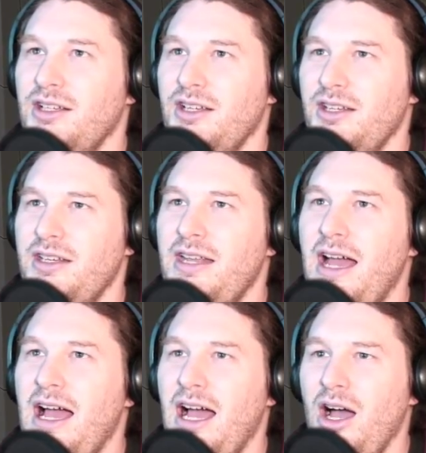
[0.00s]

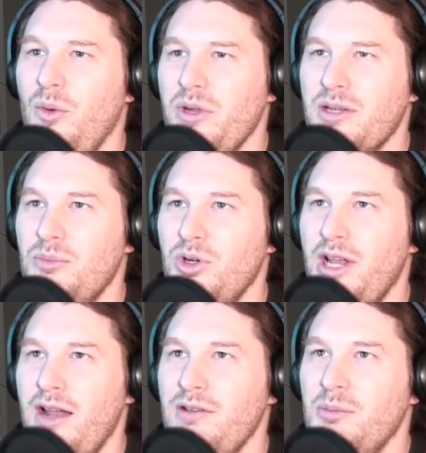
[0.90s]
Now we can put
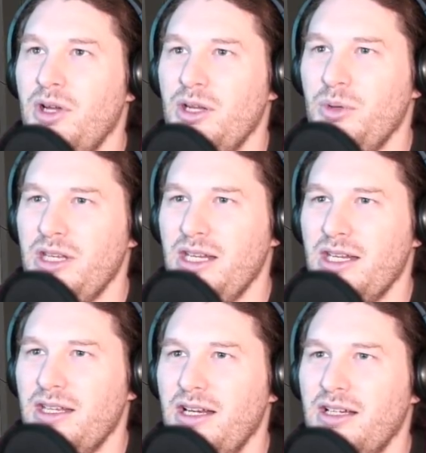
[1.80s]
everybody we need
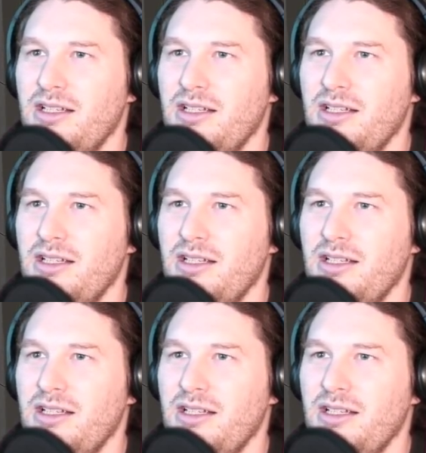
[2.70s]
in there.